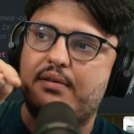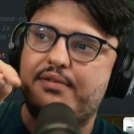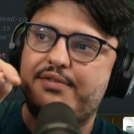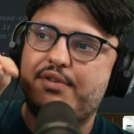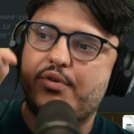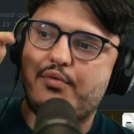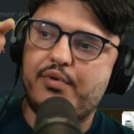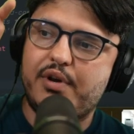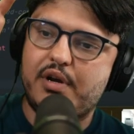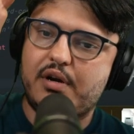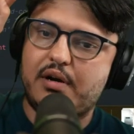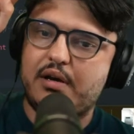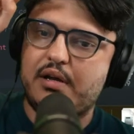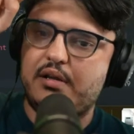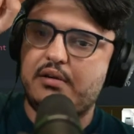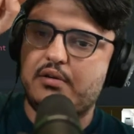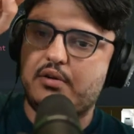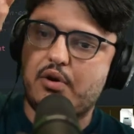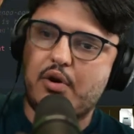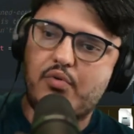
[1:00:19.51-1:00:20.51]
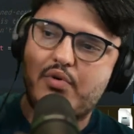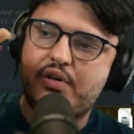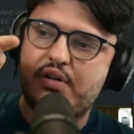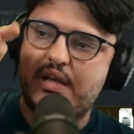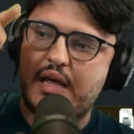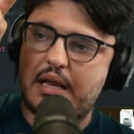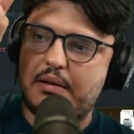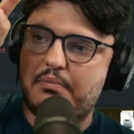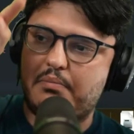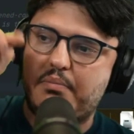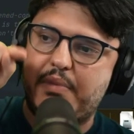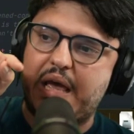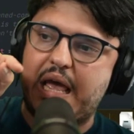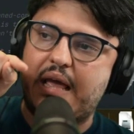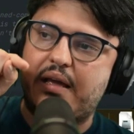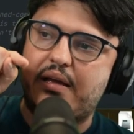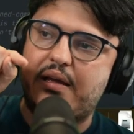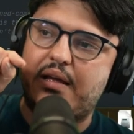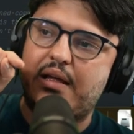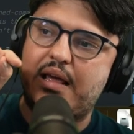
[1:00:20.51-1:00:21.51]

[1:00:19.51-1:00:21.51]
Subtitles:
So we are in lower than bang